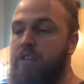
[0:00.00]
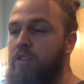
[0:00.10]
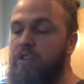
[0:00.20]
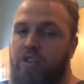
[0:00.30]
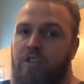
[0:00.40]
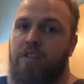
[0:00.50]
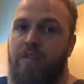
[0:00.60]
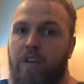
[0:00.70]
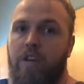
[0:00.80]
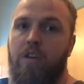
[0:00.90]
So this is just a
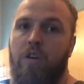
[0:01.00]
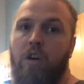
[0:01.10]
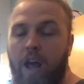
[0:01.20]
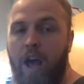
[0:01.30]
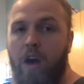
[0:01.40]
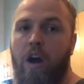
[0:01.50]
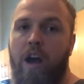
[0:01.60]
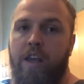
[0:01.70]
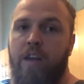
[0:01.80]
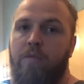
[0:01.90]
video on how
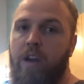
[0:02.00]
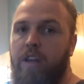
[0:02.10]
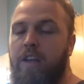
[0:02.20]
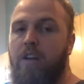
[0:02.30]
I get ready,